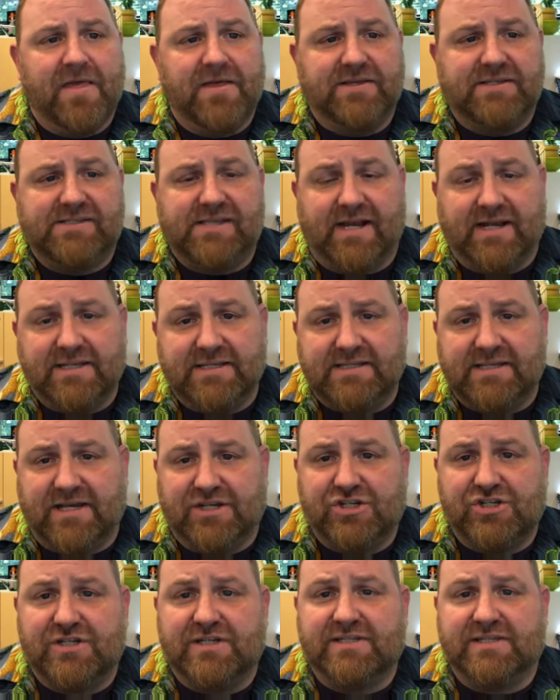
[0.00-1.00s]
The second
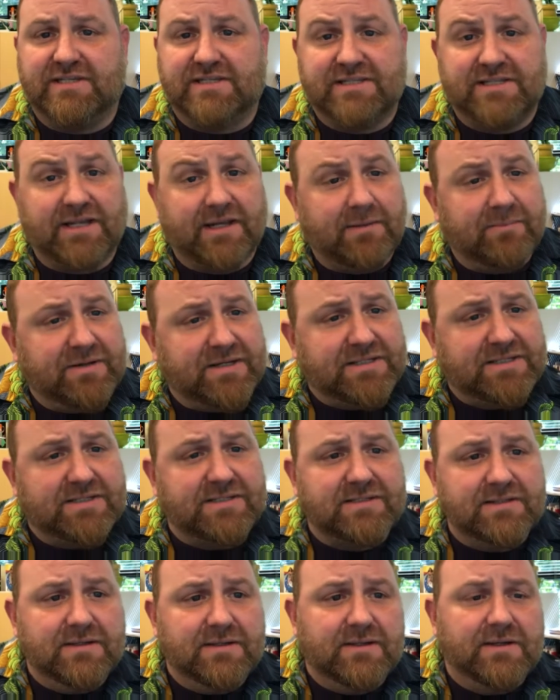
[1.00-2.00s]
section is the
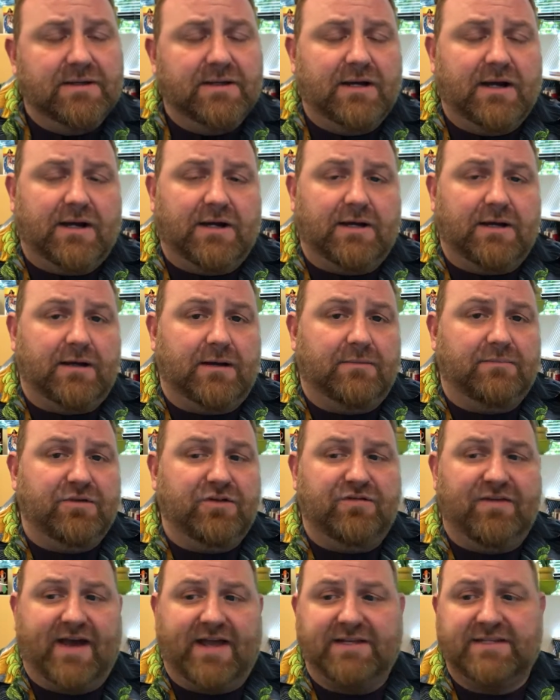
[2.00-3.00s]
syllabus.
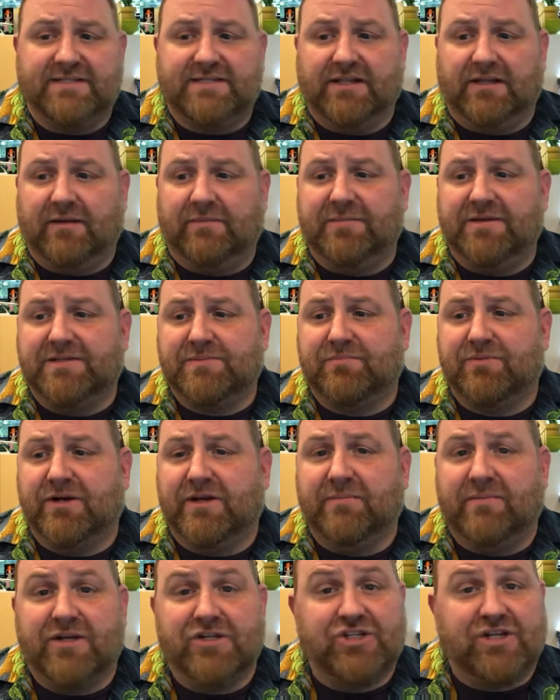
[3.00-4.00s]
You've had a syllabus
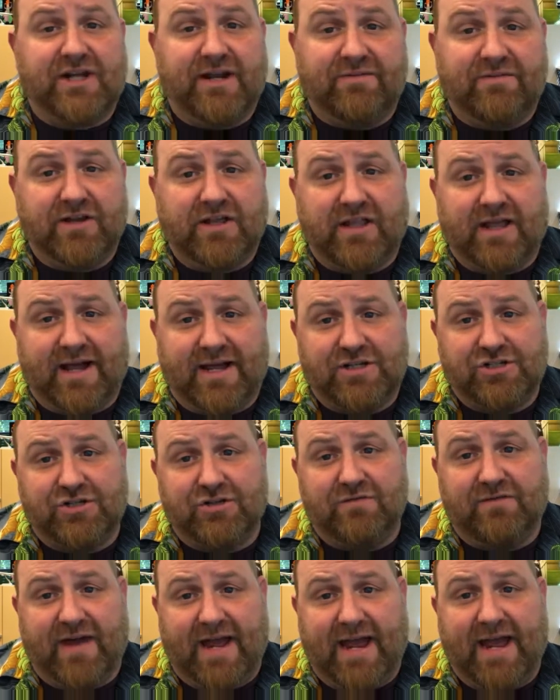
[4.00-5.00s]
pretty much in every class
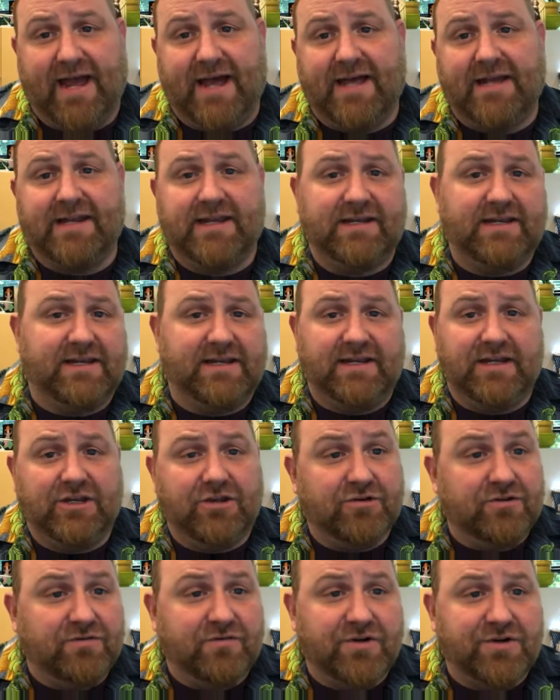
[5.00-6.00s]
you've had at any
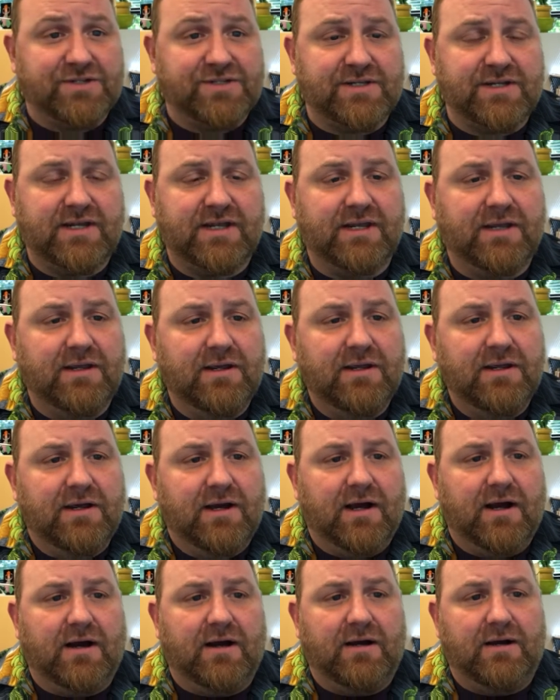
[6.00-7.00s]
university.
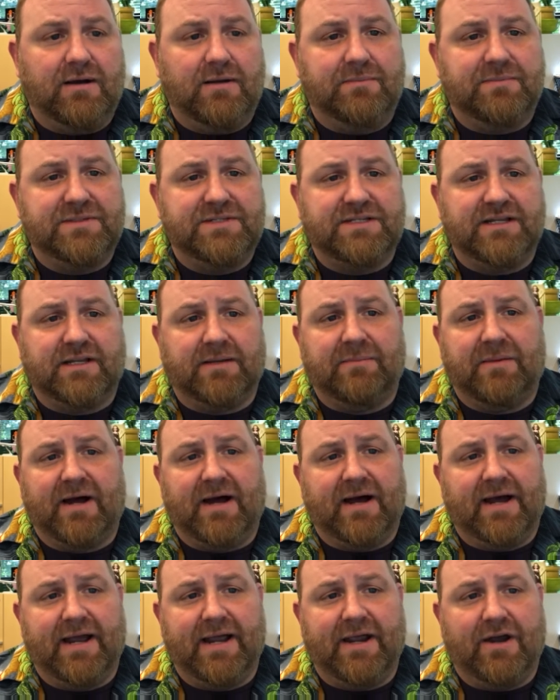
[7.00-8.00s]

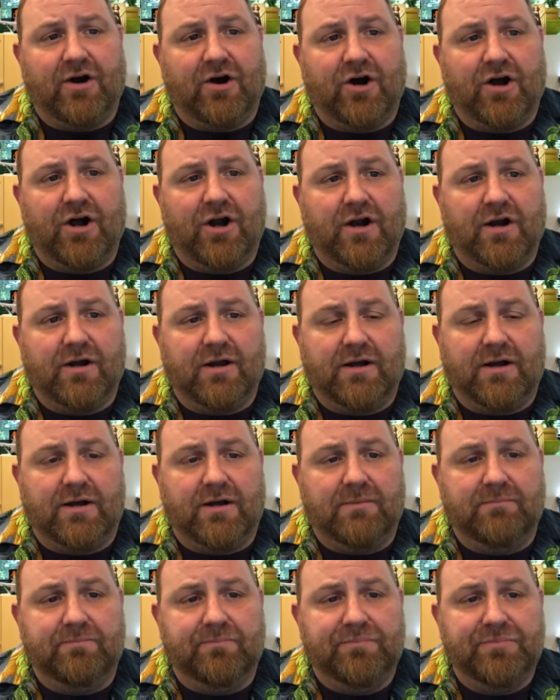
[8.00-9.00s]
Syllabi are
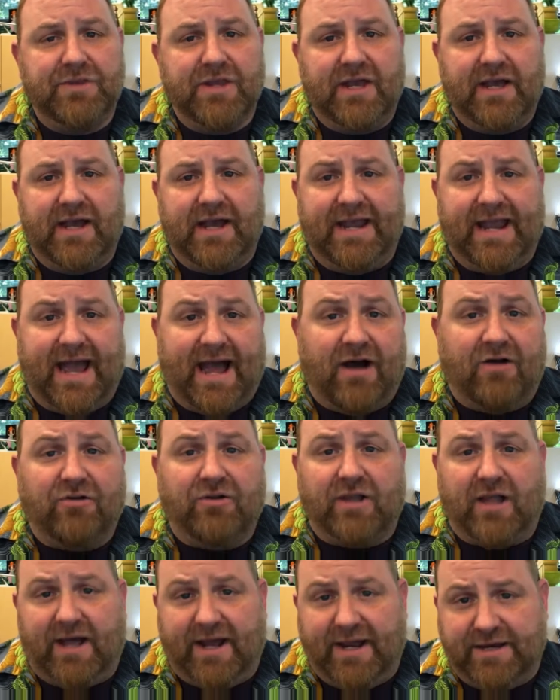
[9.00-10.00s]
an
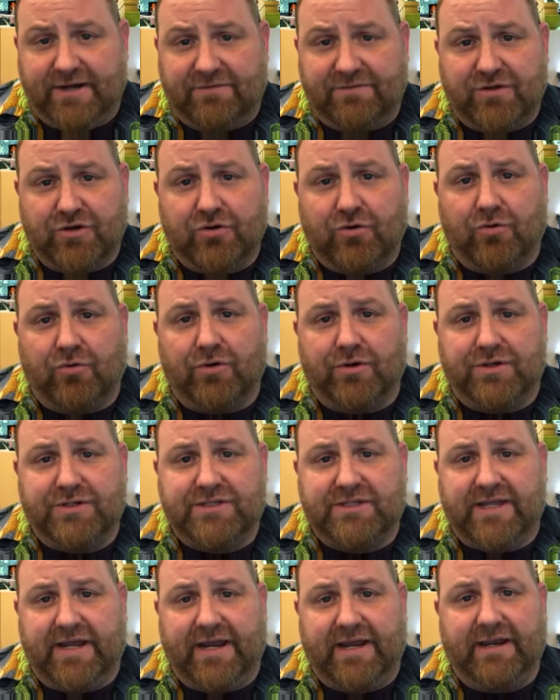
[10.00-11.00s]
outline of the
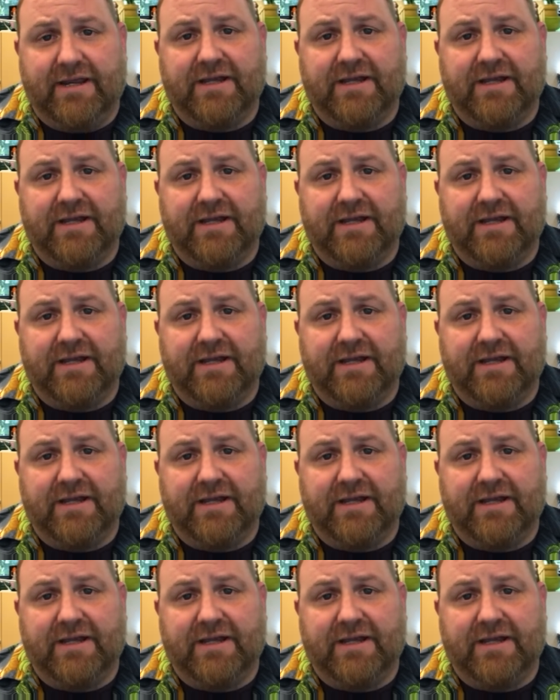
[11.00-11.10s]
course. They